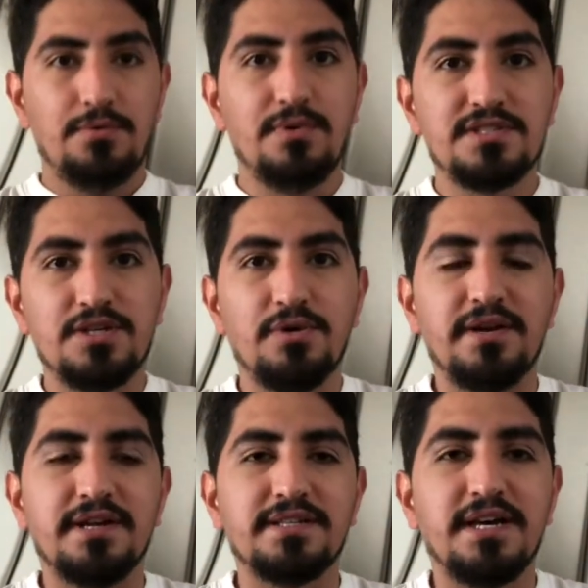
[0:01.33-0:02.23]
What's going
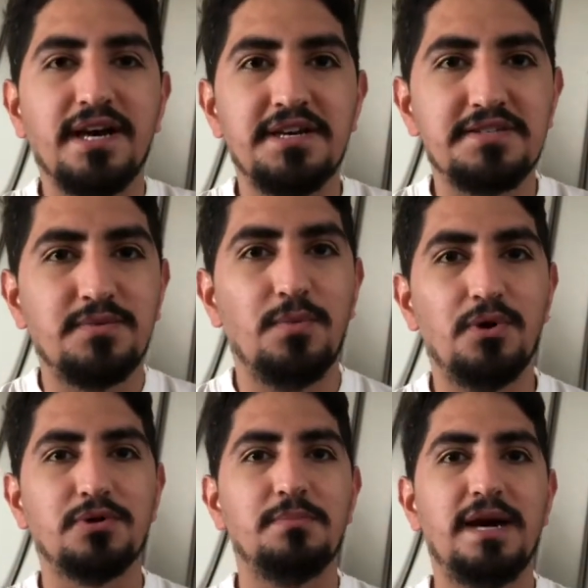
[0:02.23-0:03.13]
on, guys?
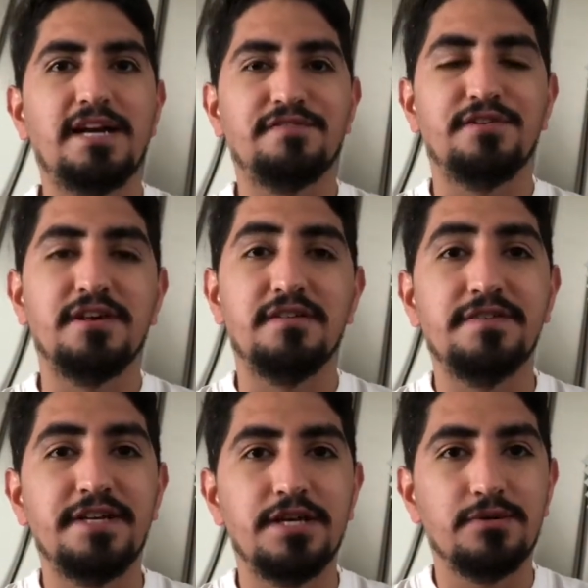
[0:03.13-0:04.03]
Welcome back for another
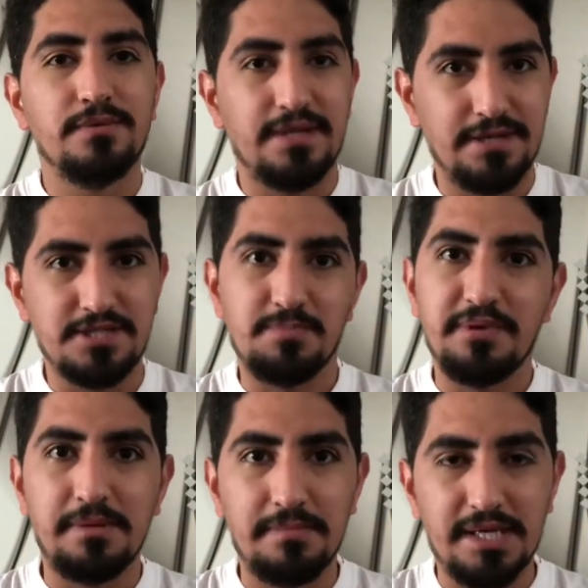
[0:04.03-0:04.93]
video. I know it's
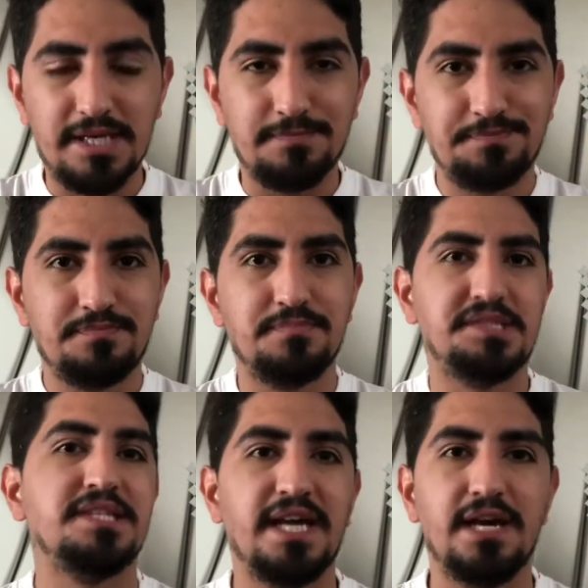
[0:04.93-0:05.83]
been a minute, but
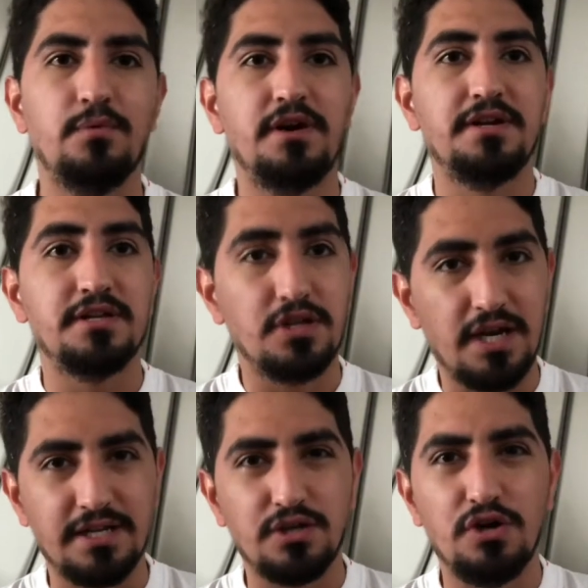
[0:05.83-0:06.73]
today I wanted to
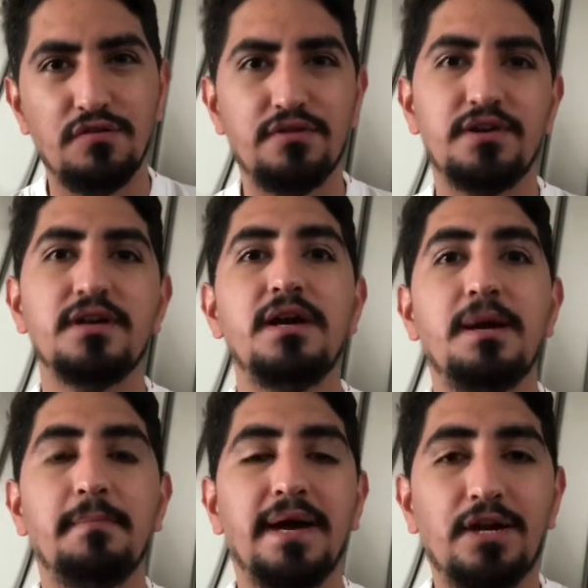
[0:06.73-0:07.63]
kind of go over
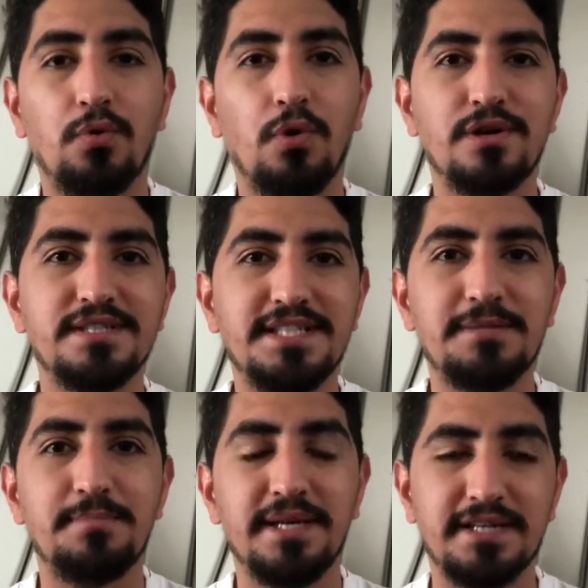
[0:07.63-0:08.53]
my quarantine
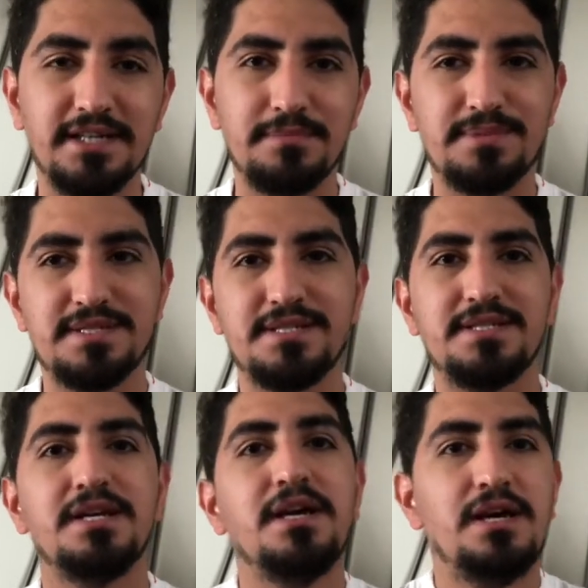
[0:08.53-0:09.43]
pickups.
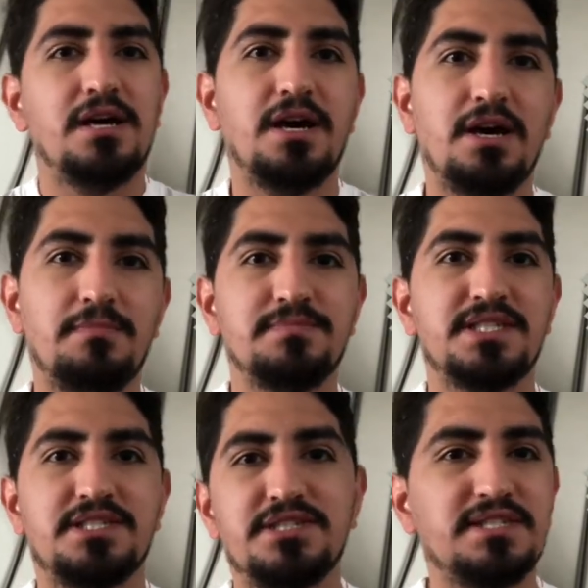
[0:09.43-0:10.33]

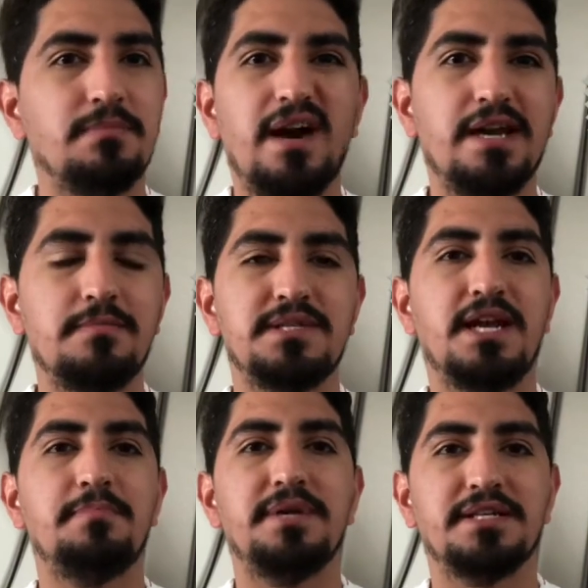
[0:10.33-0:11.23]
Just some items that I
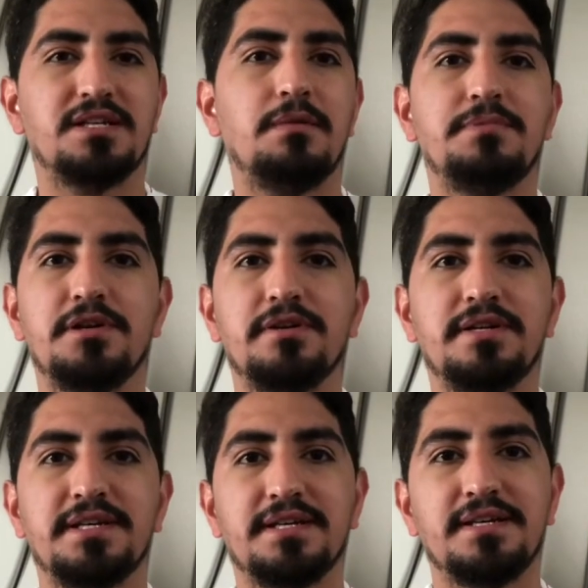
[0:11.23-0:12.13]
picked up
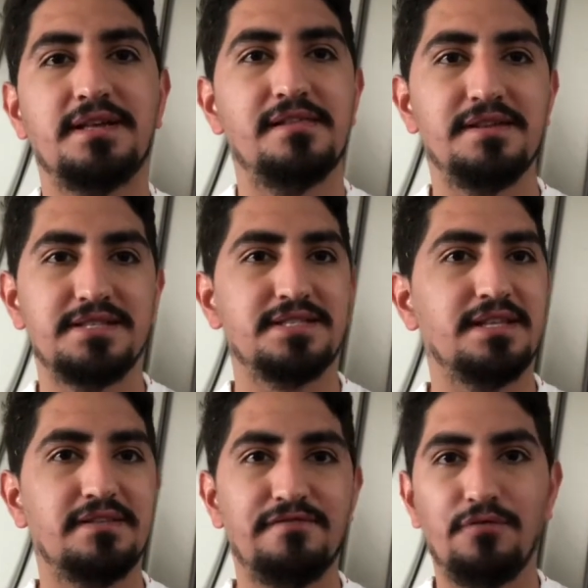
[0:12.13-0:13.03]
during this
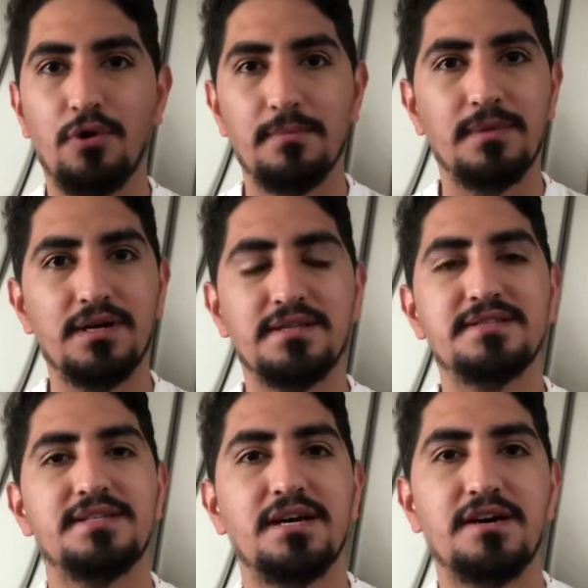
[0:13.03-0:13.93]
4
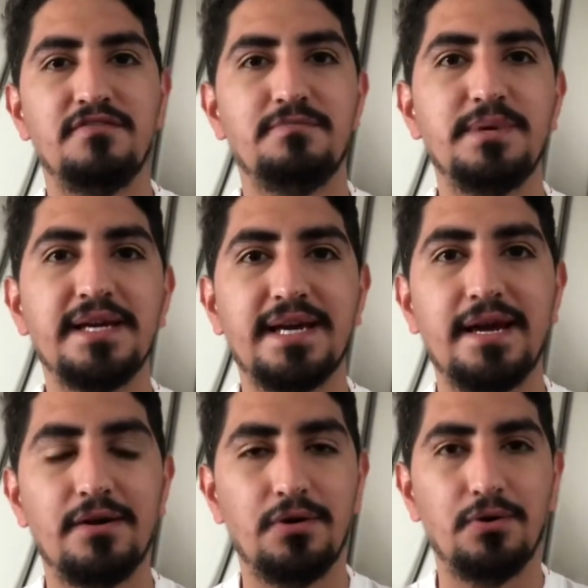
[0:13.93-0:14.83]
months of being at
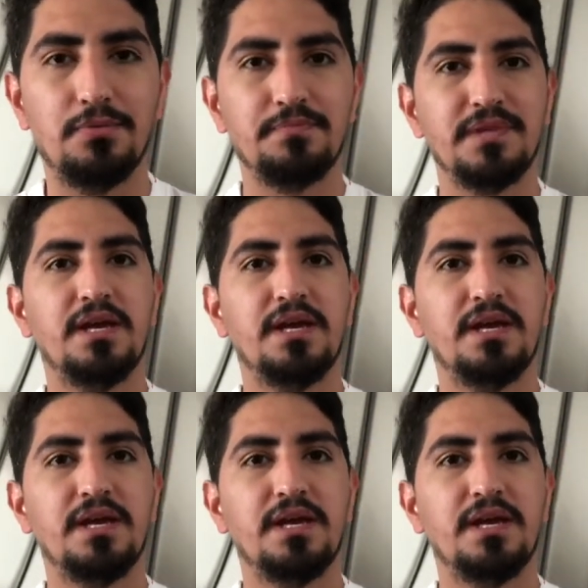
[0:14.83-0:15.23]
home.